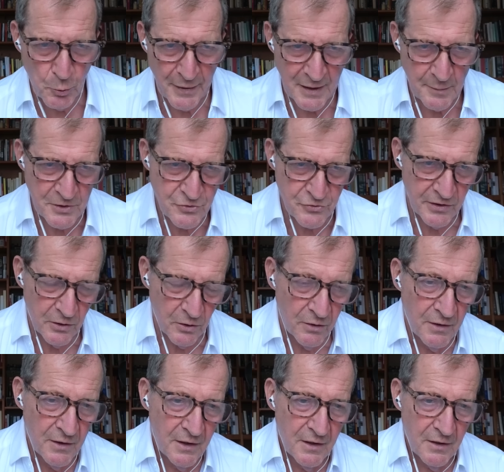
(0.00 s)
baby, drill,
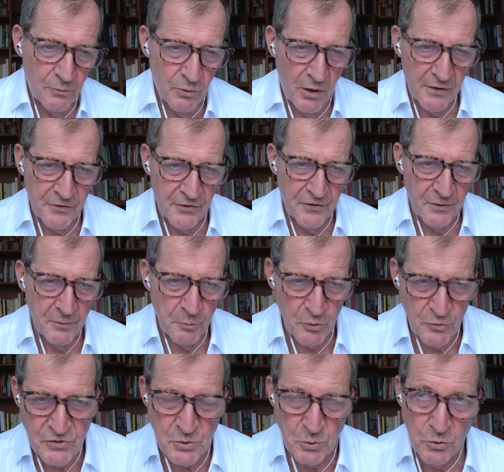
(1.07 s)
rather than
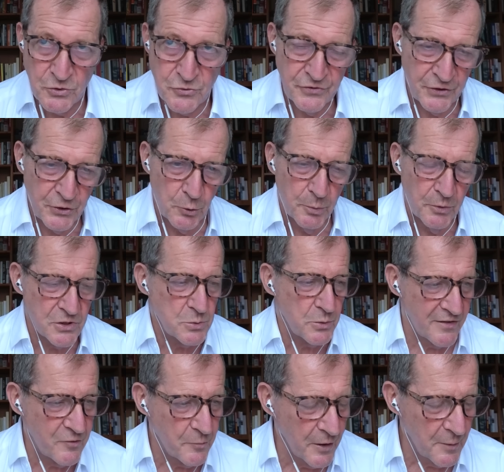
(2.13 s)
move towards renewables,
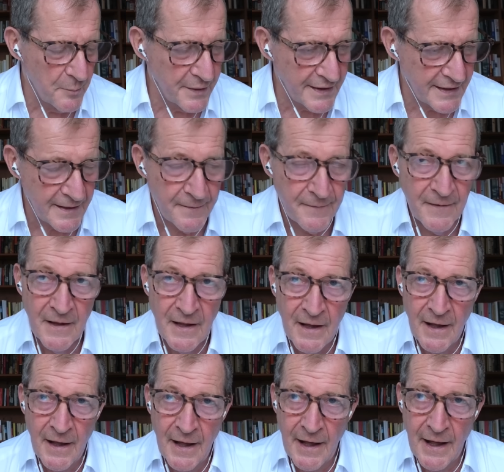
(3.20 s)
whatever it might be,
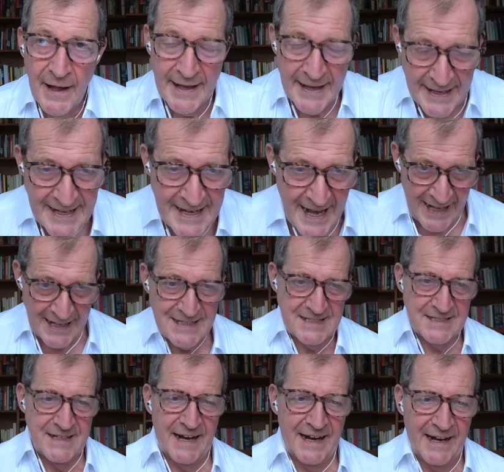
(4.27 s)
he has
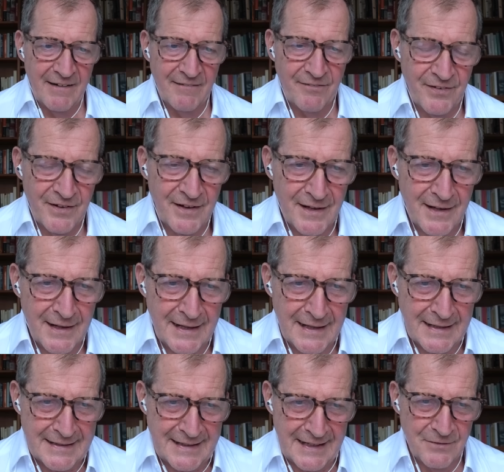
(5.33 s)
to have
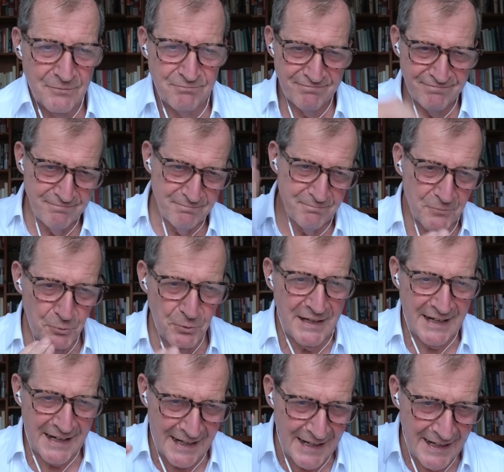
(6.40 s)
kind of
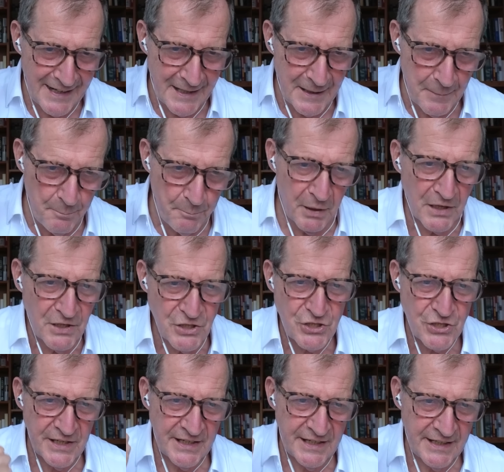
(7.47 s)
really clear,
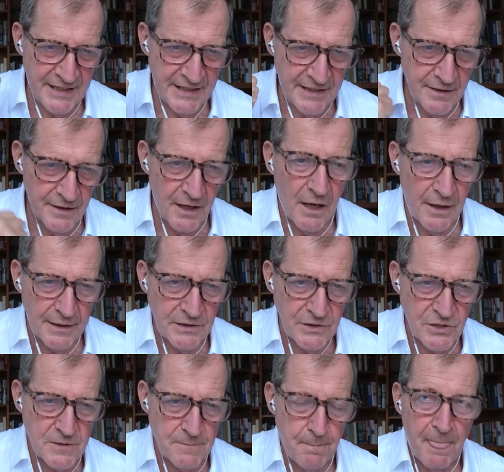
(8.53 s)
punchy
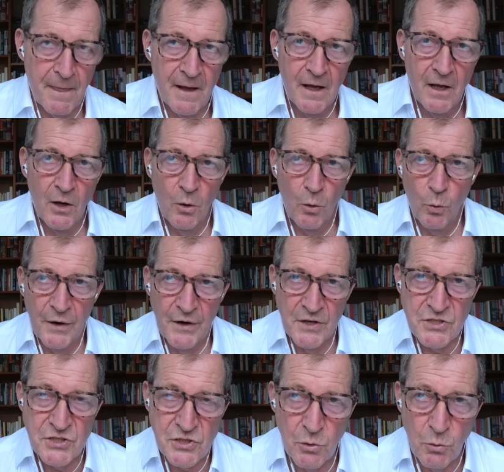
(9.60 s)
lines.
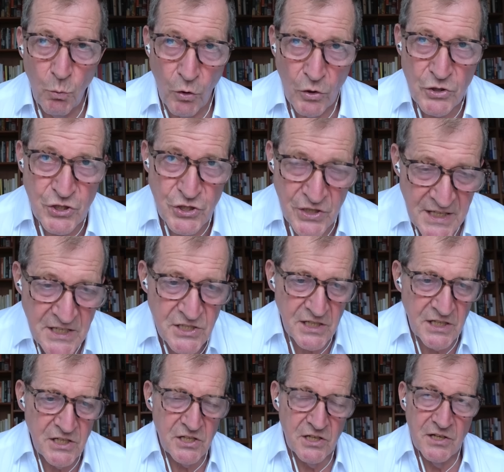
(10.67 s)
Whereas what she
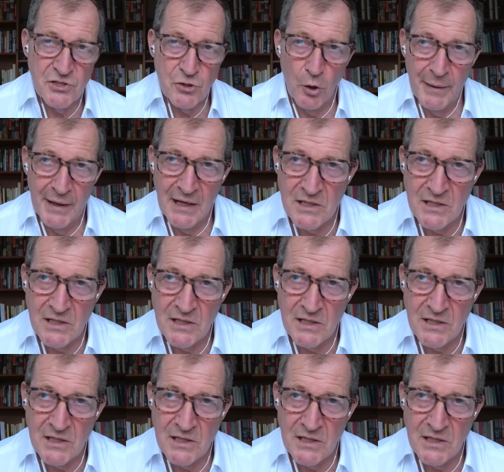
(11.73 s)
sees her job